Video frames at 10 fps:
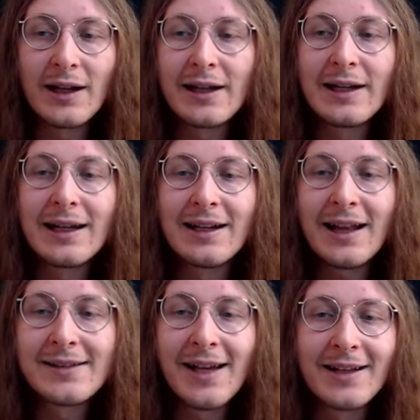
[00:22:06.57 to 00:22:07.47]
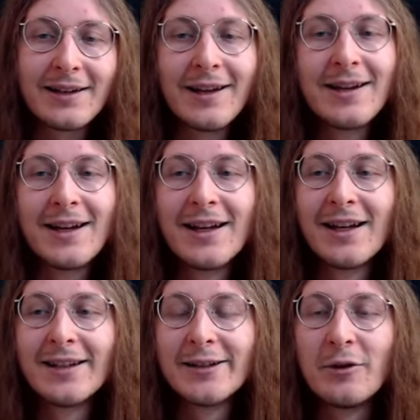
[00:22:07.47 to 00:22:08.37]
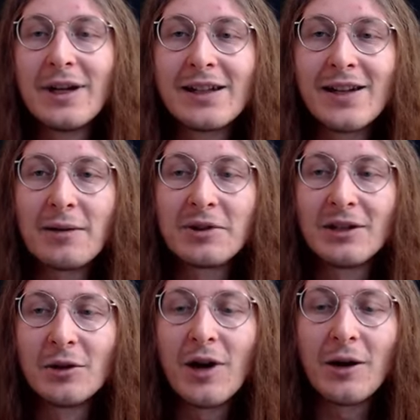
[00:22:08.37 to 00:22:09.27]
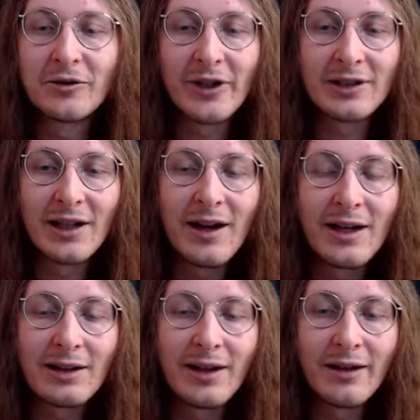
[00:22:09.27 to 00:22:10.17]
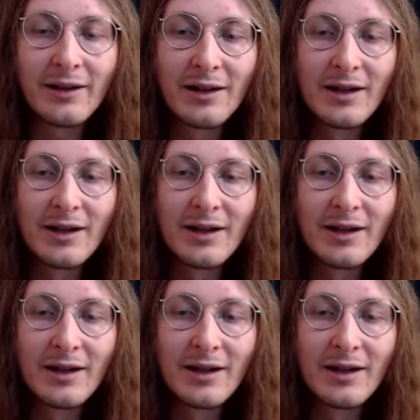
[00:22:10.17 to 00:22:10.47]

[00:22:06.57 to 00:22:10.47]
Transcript: Like let's say that you need something to counter the Galathir